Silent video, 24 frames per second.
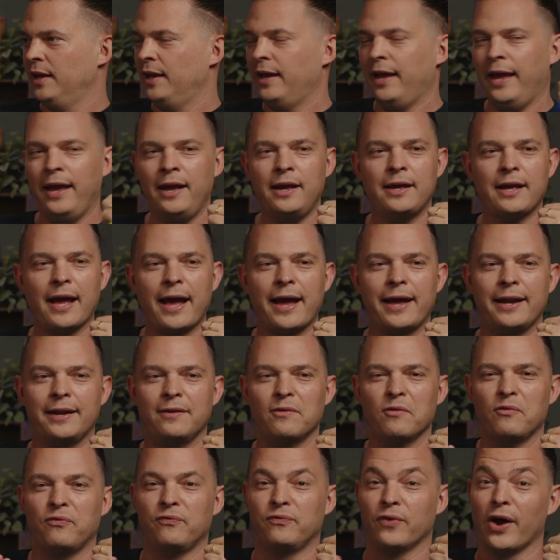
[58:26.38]
It
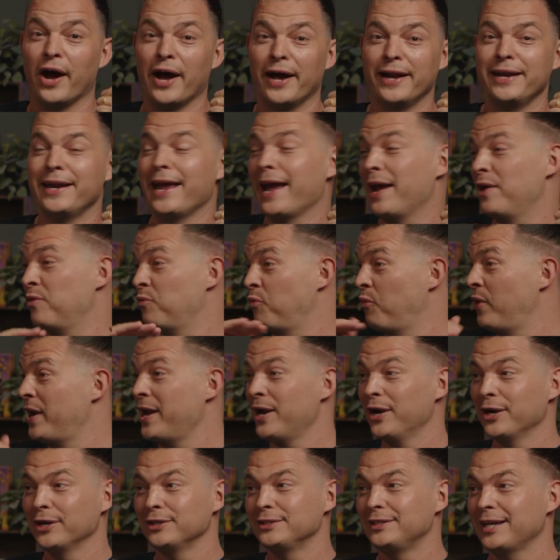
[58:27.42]
got fun and
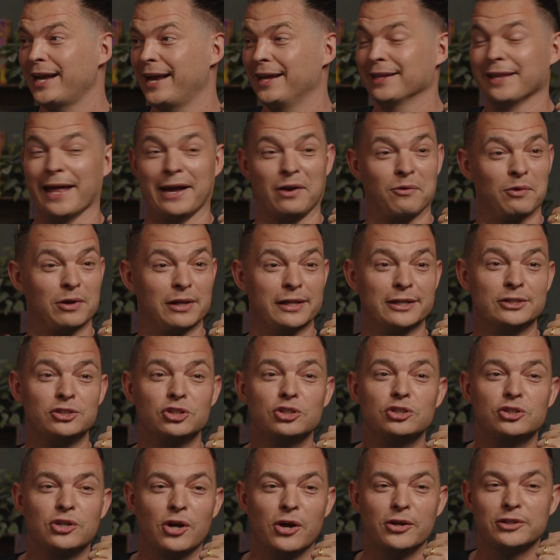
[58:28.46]
weird and like
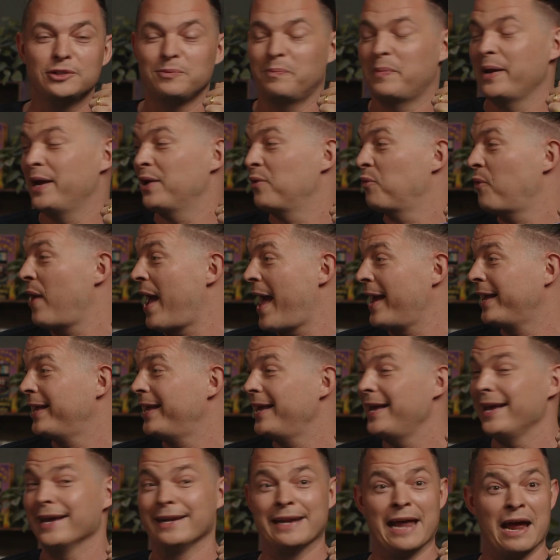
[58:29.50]
religious cults being
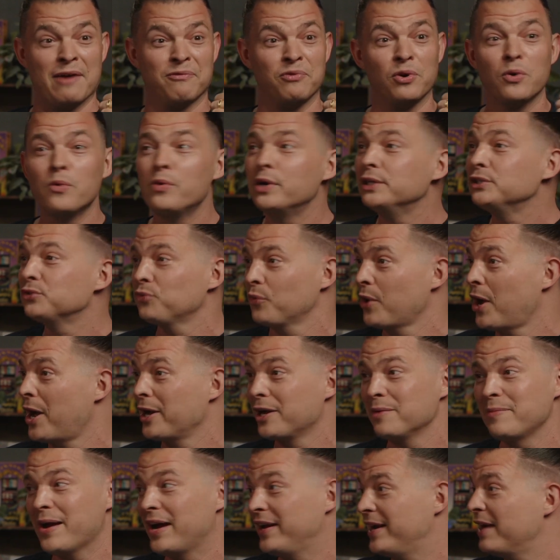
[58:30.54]
wacky and everyone's
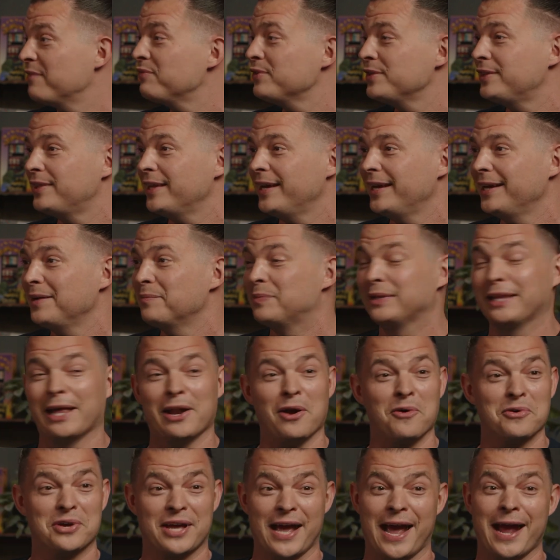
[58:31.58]
wrong about everything, but they
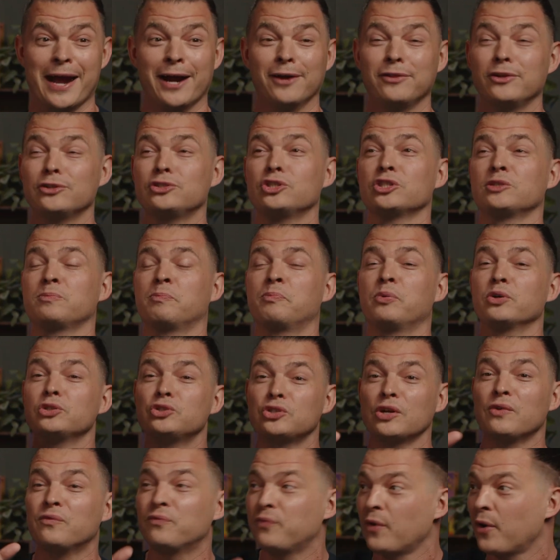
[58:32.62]
don't care. They're just
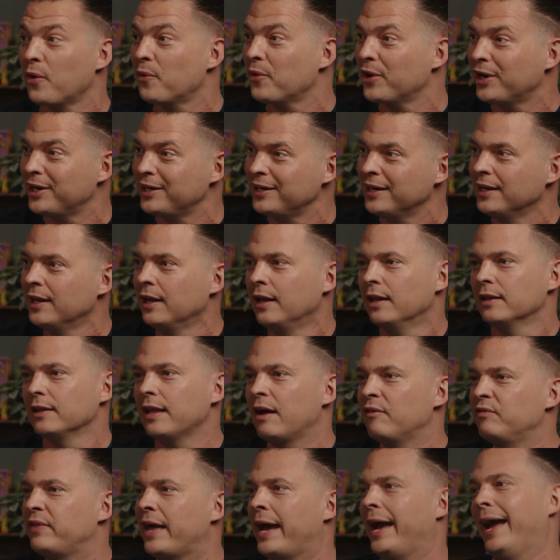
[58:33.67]
pushing forward.
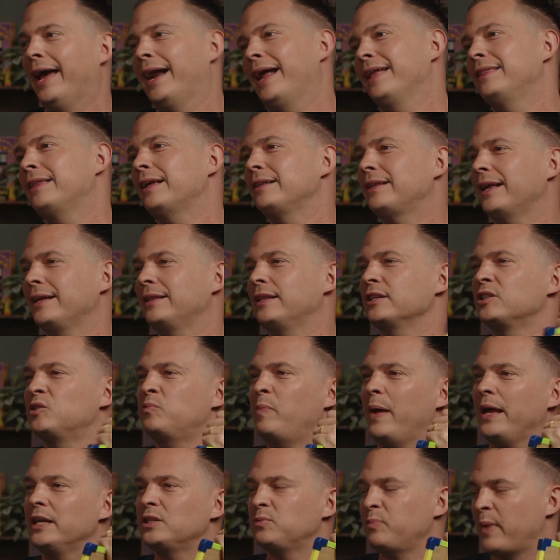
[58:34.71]
Love that. And I thought like the
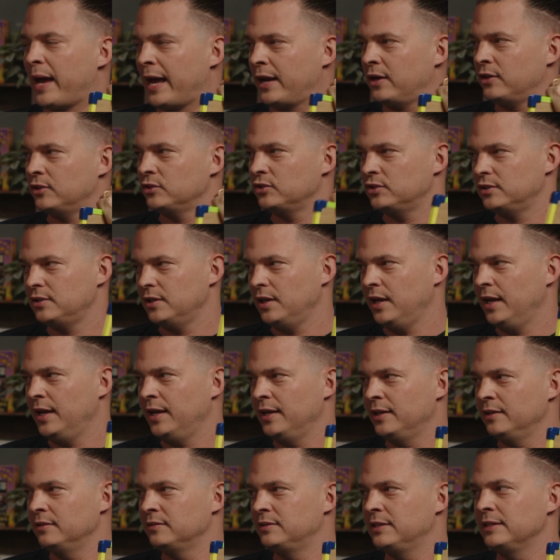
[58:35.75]
space battles
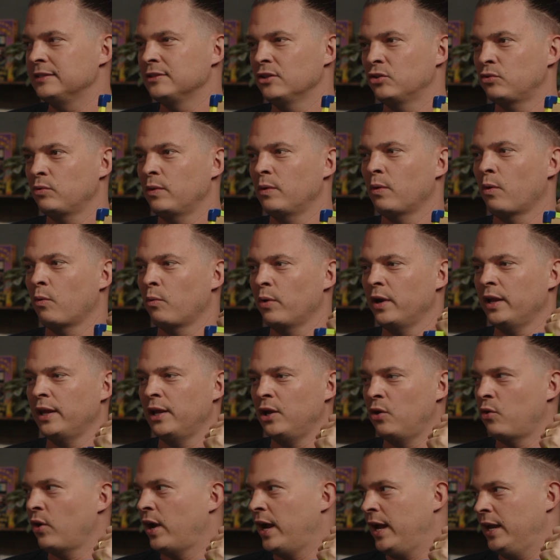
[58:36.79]
in season three were really
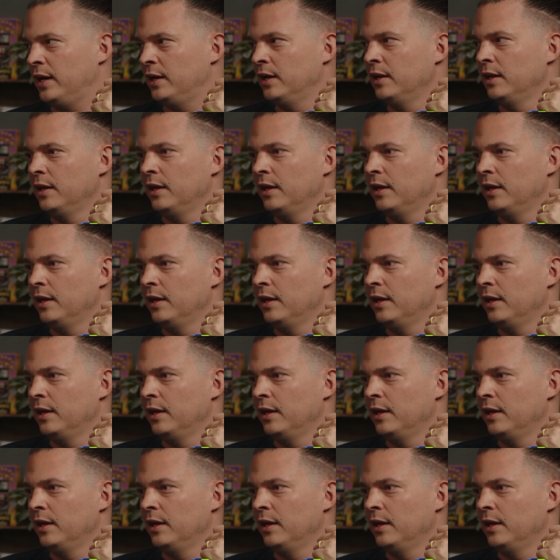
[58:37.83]
great.